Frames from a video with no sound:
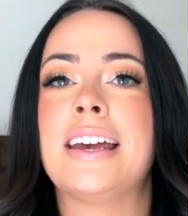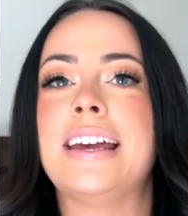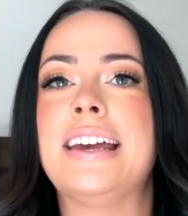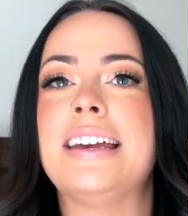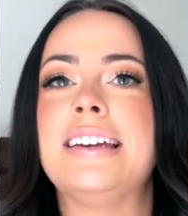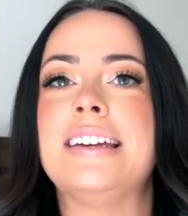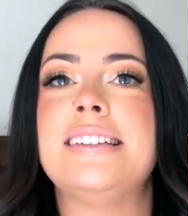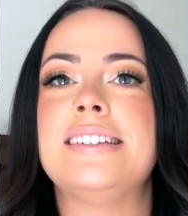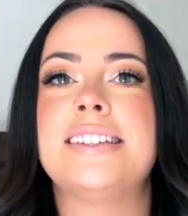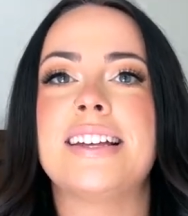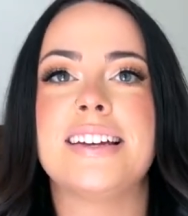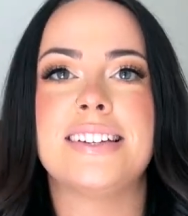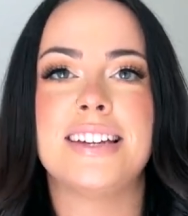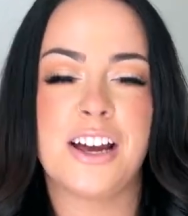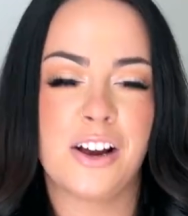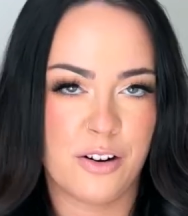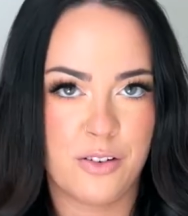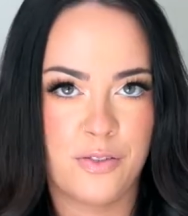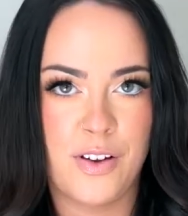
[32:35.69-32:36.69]
is
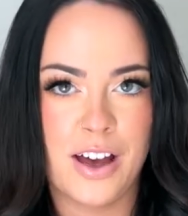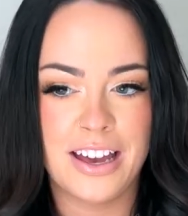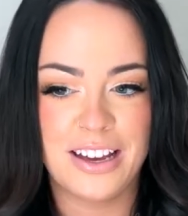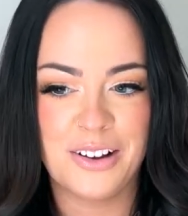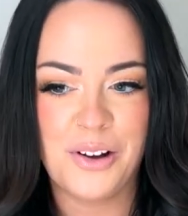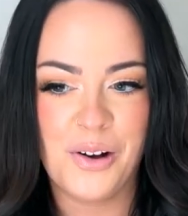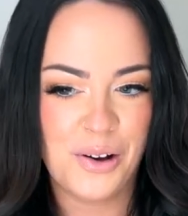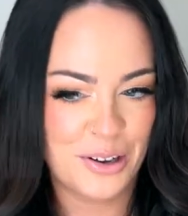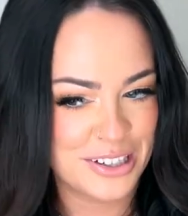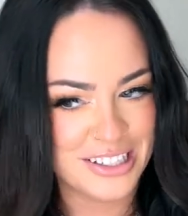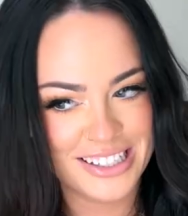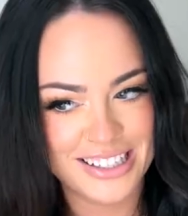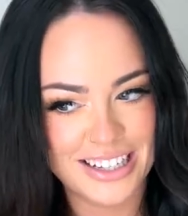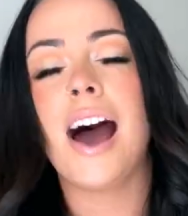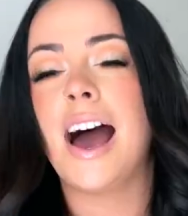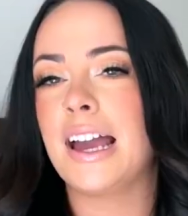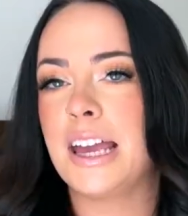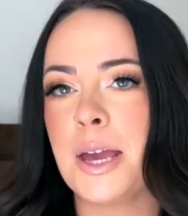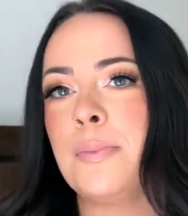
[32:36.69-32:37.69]
terrifying,
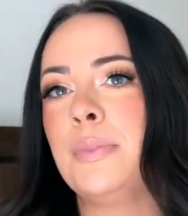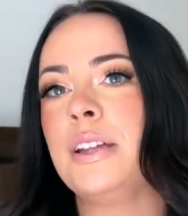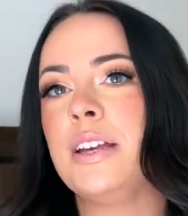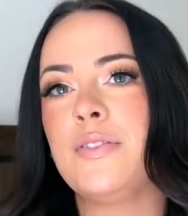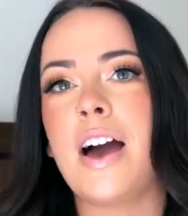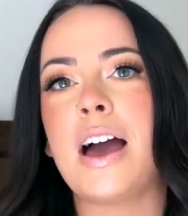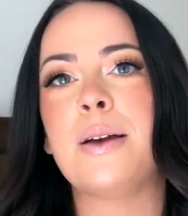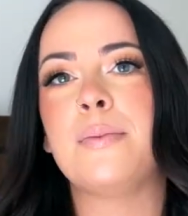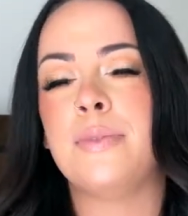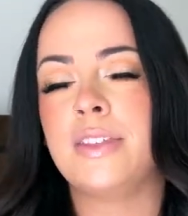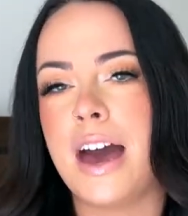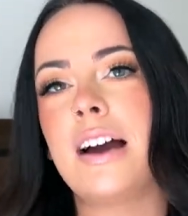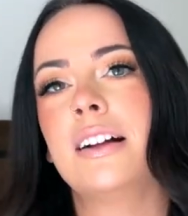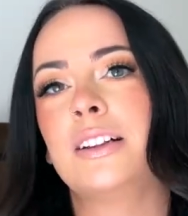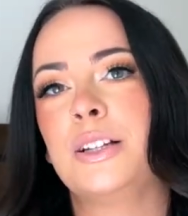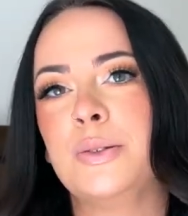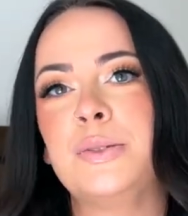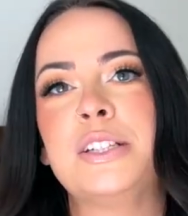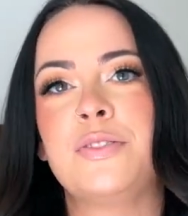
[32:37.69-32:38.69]
honestly. I can't believe I am that
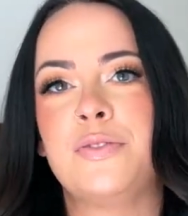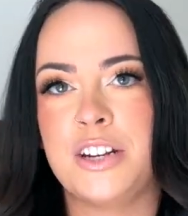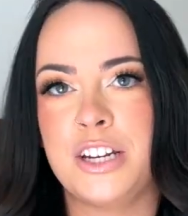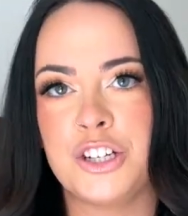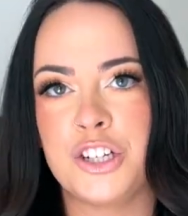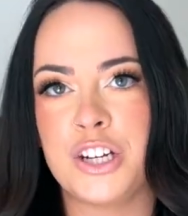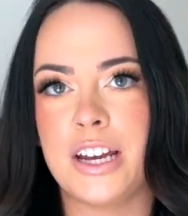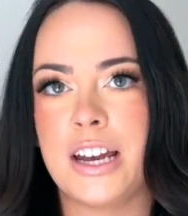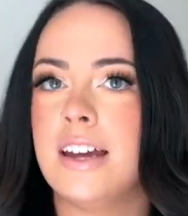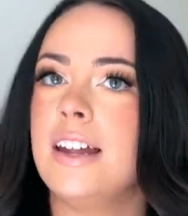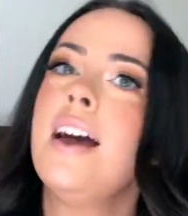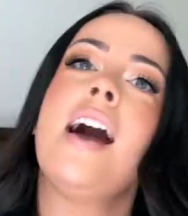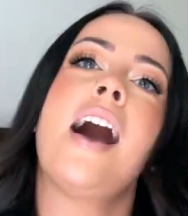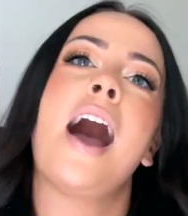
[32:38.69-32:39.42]
close to finishing it.